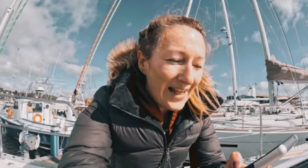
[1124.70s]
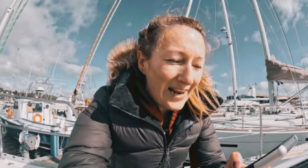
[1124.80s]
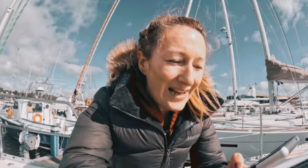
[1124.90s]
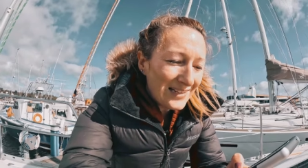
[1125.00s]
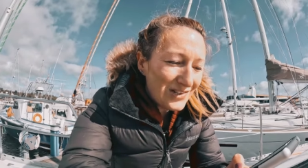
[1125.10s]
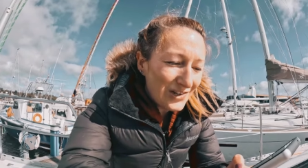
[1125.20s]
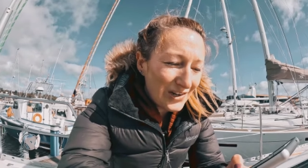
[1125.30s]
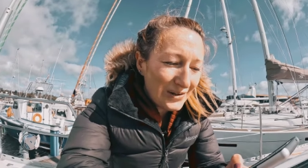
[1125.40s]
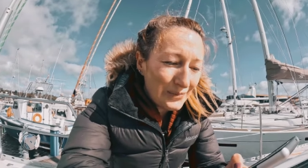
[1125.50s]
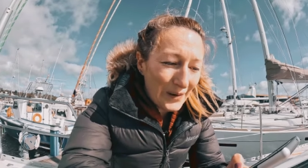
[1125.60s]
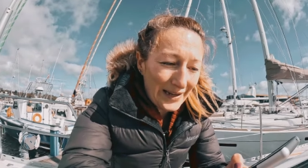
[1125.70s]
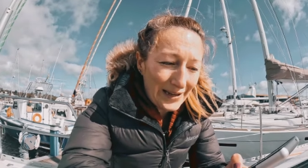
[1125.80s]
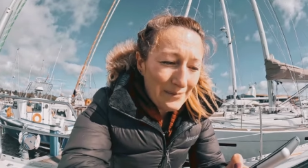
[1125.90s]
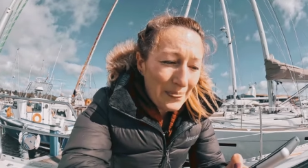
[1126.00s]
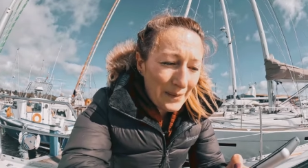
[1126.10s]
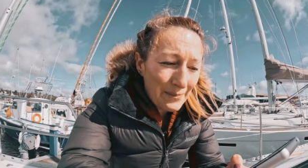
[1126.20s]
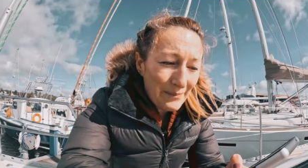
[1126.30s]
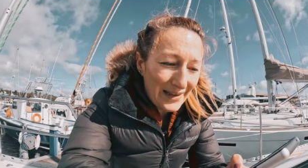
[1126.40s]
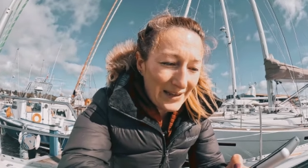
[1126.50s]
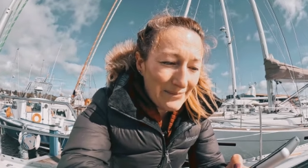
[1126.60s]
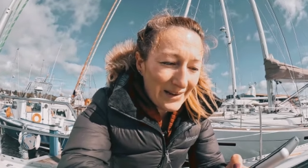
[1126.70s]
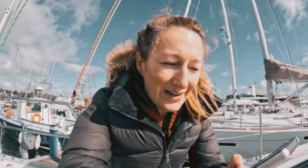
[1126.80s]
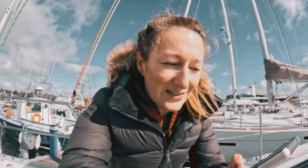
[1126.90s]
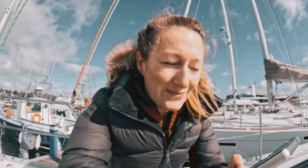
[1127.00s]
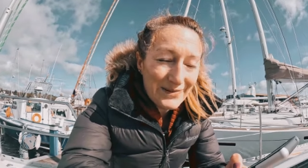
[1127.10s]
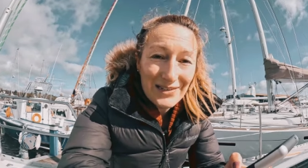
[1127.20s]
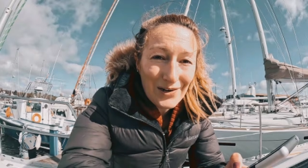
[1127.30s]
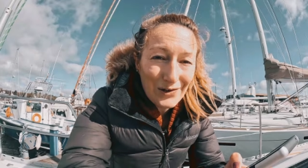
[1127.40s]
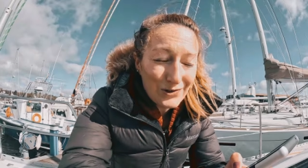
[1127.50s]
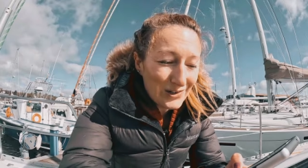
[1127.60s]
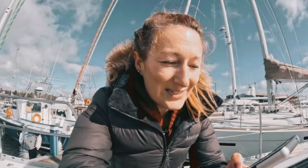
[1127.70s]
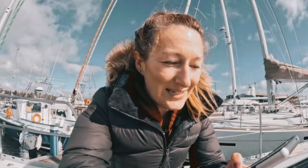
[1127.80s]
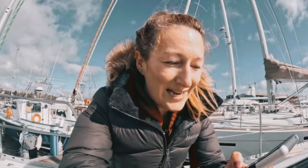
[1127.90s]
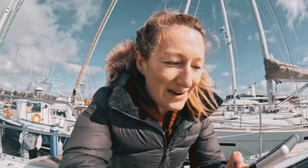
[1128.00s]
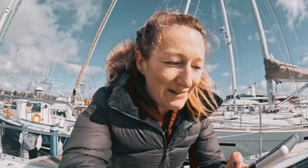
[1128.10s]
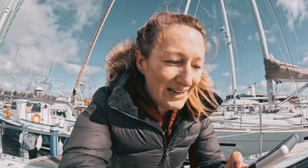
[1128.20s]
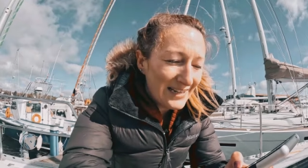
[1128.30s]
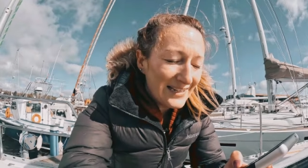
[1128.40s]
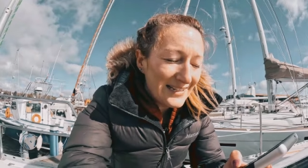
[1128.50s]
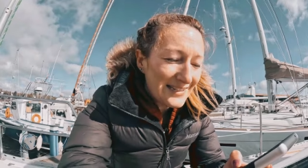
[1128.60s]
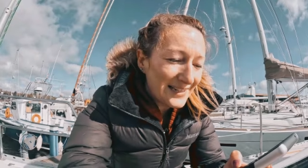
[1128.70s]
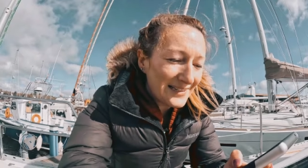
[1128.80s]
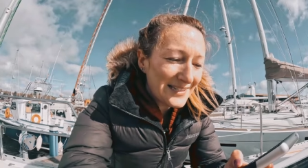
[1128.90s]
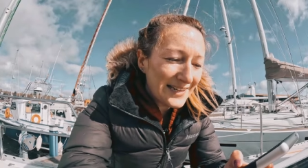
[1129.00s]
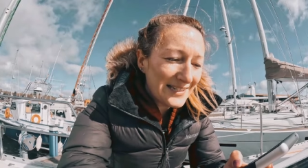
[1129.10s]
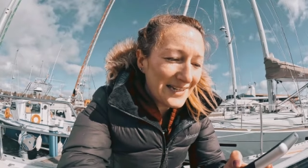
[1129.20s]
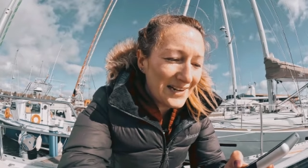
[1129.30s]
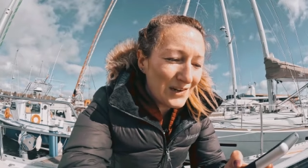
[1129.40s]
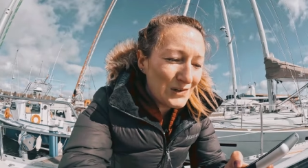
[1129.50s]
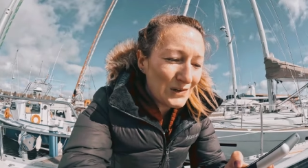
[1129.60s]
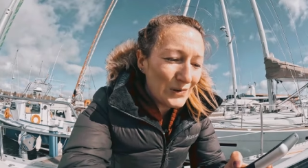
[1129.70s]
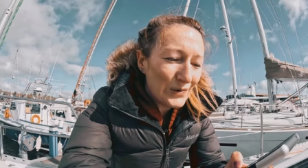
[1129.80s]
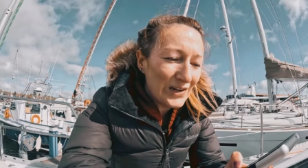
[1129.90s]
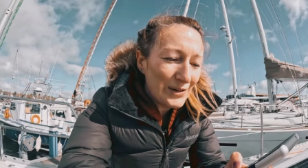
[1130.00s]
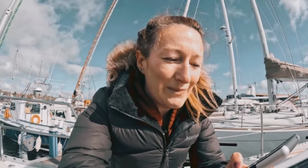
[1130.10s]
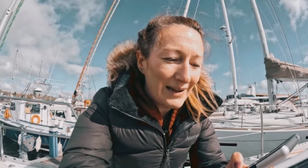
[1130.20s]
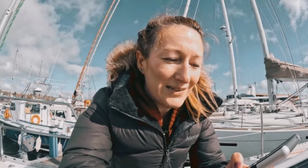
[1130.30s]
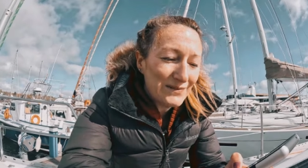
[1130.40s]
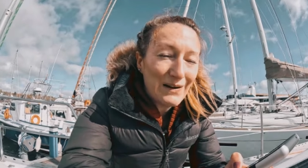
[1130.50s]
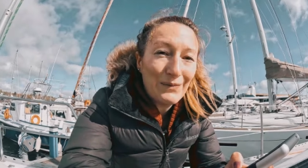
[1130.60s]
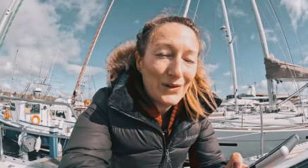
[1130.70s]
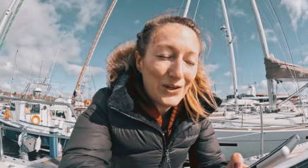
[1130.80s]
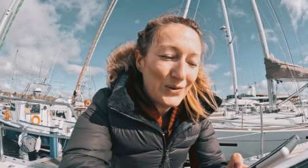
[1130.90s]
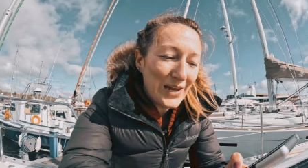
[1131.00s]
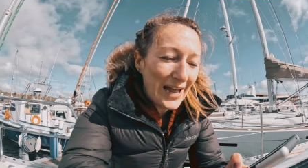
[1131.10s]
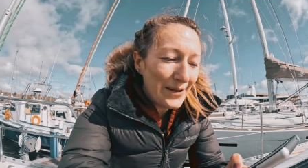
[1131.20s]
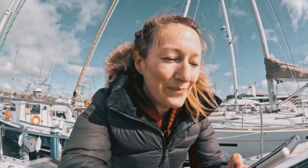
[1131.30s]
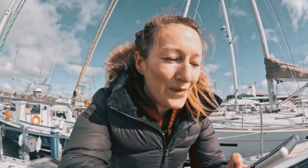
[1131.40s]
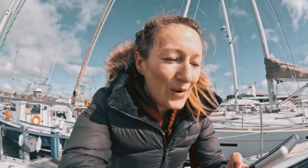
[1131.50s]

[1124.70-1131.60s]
Last year, we, me, my husband and our trusty terrier, sailed 1600 nautical miles around the UK,